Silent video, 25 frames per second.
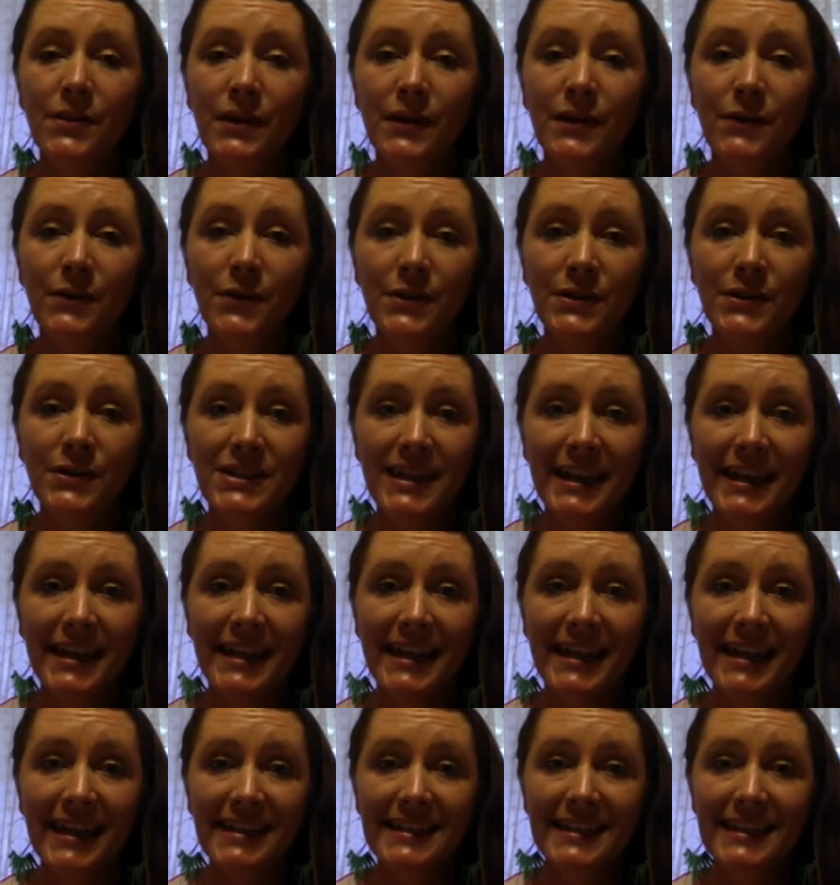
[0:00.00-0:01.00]
forward to
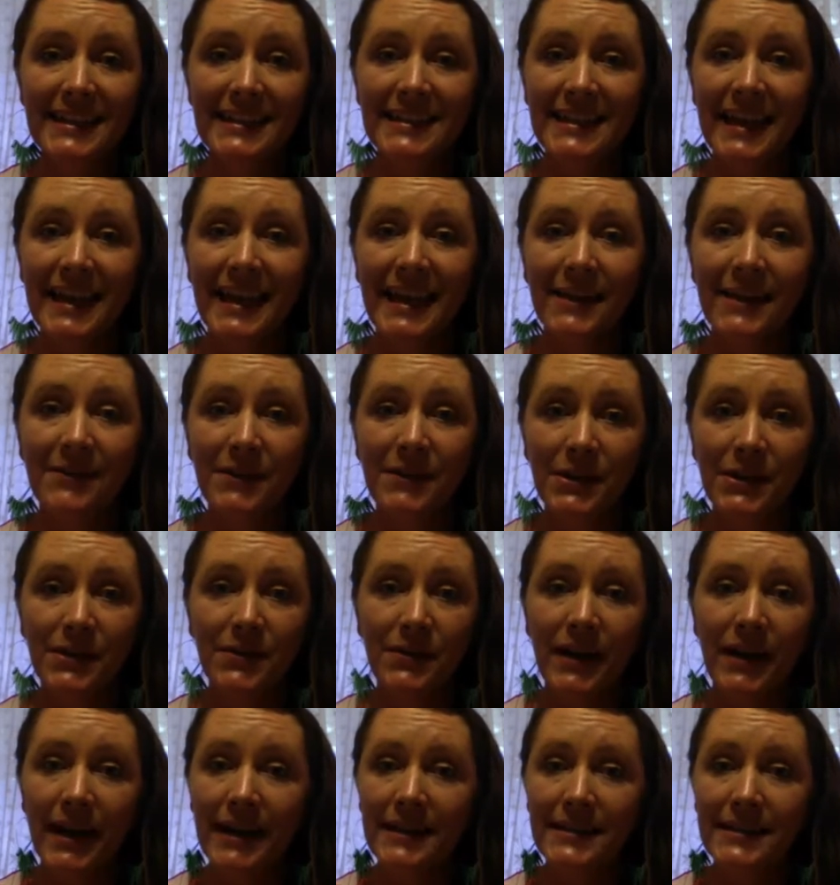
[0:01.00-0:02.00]
connecting to anyone who
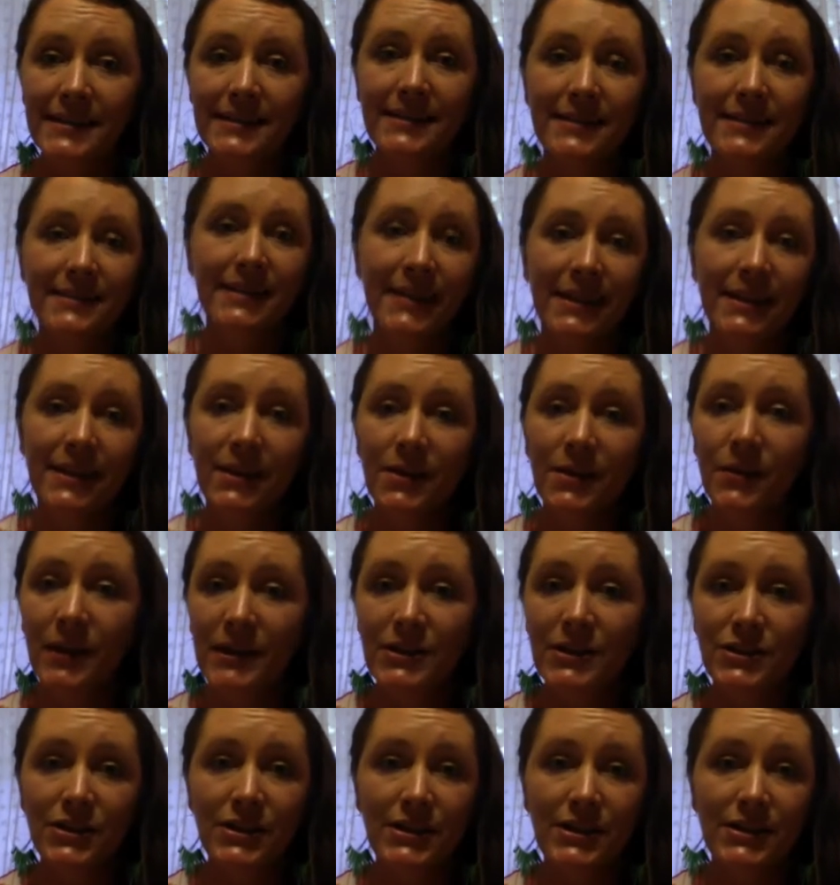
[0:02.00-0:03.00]
has
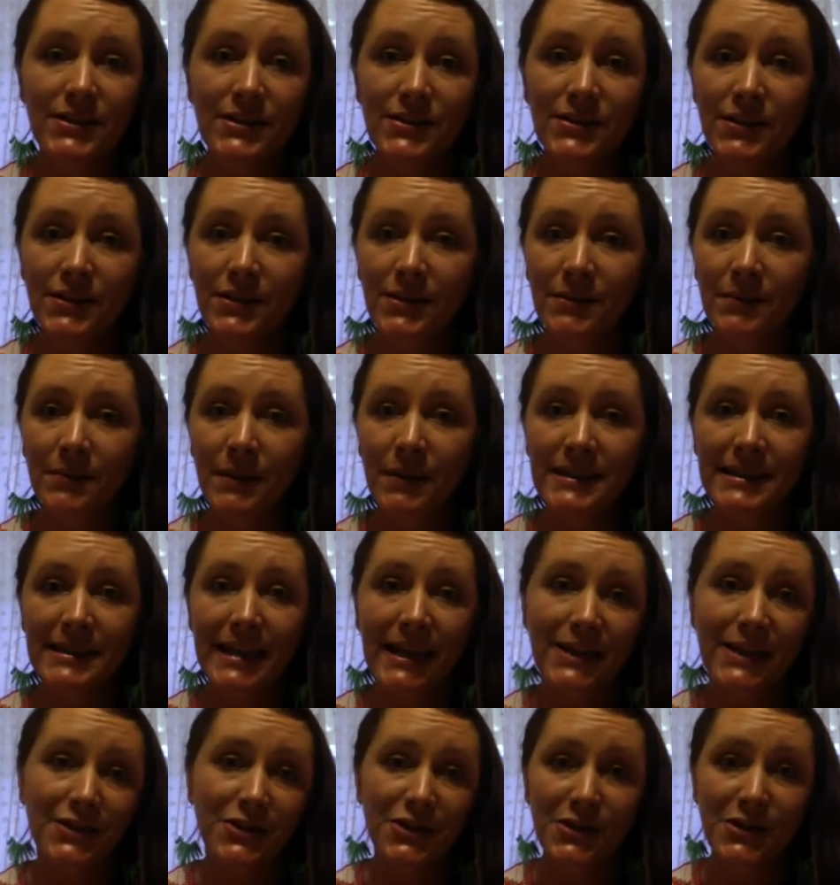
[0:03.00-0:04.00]
questions or wants
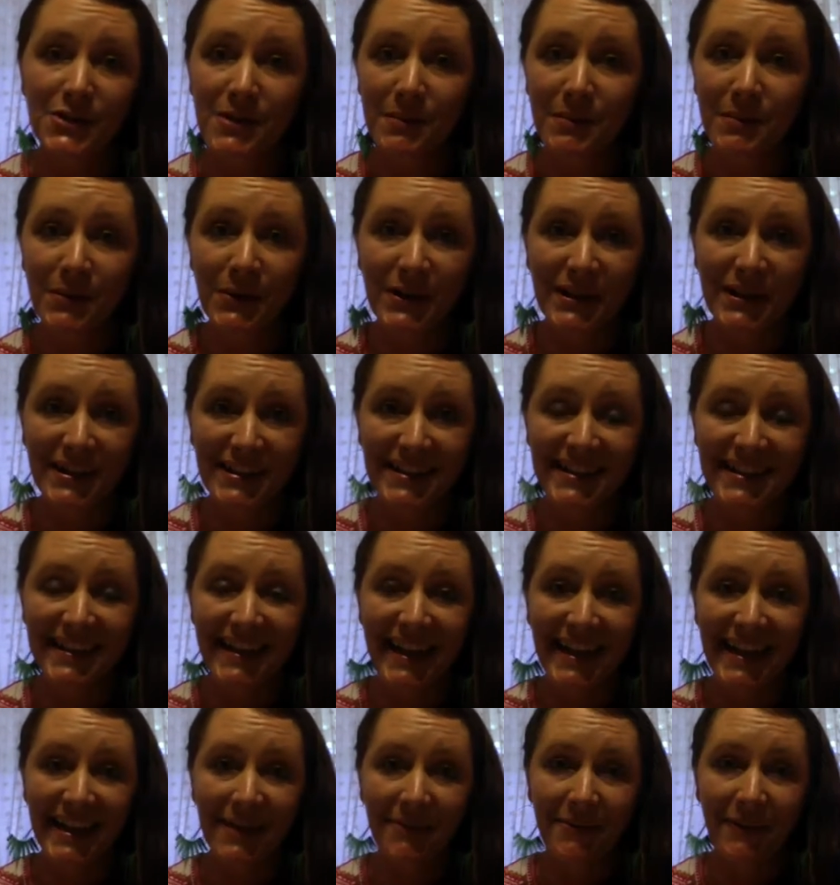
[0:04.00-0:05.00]
extra support in
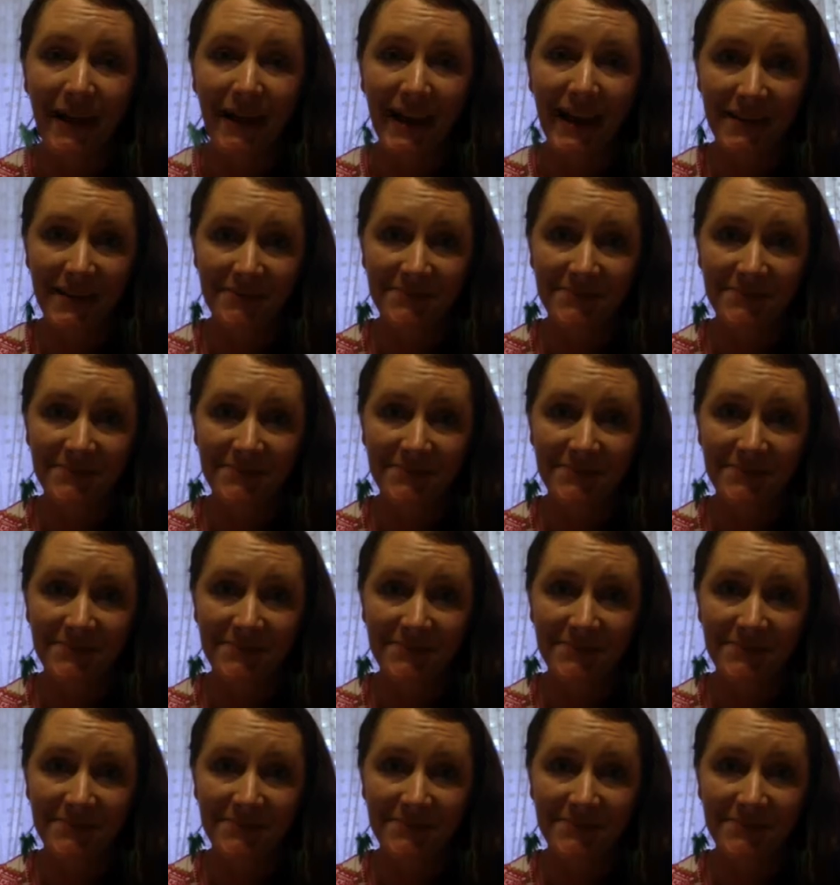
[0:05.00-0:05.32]
any way.